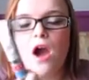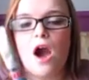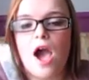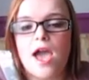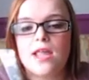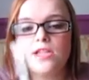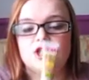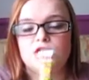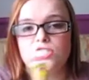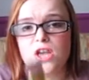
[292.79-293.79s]
I
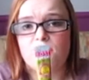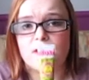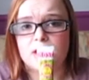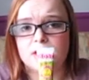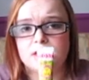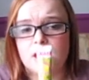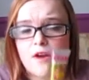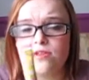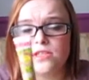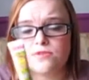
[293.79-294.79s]
literally just
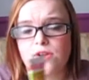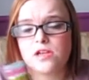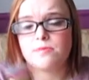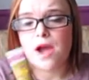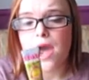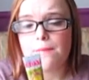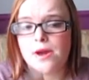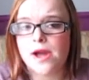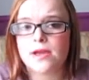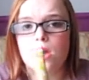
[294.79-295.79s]
carry this around in my
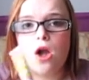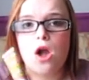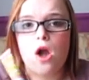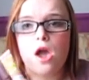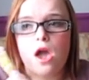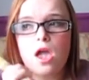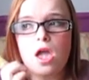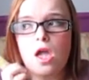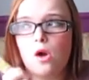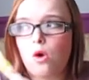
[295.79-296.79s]
handbag
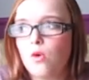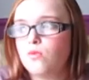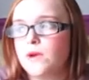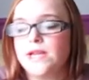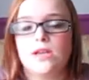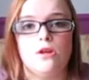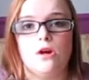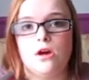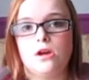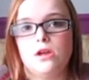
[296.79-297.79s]
all week
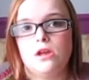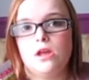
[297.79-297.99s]
long.